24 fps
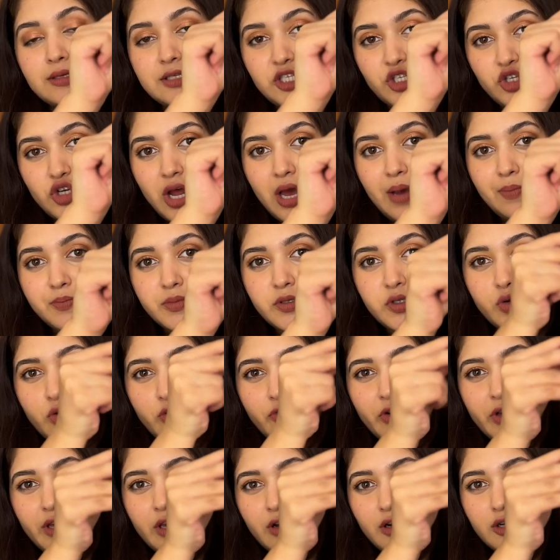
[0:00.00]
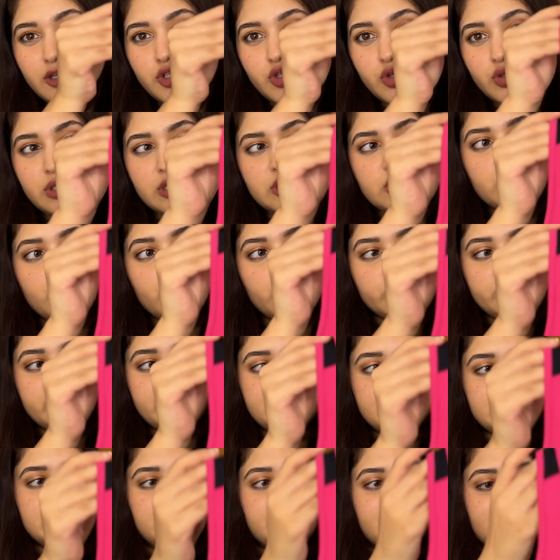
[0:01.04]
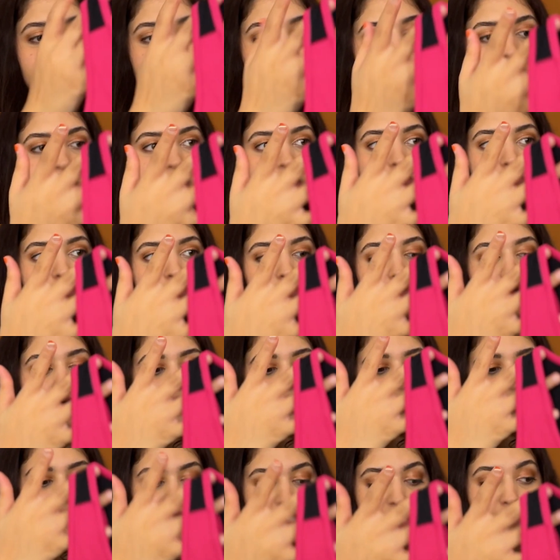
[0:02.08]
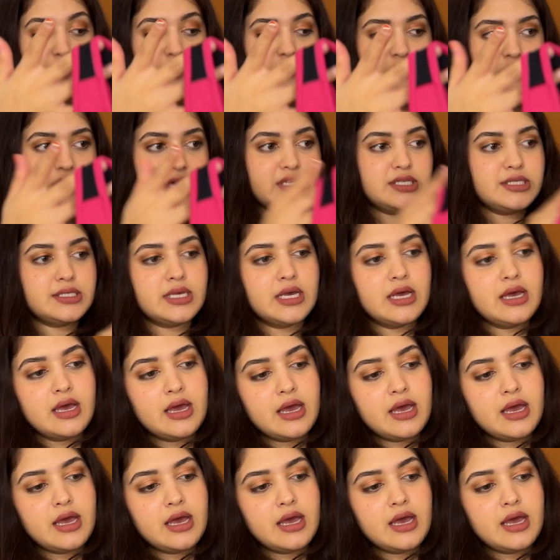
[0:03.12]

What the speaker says: straps over here, so this could sit tight for some of us.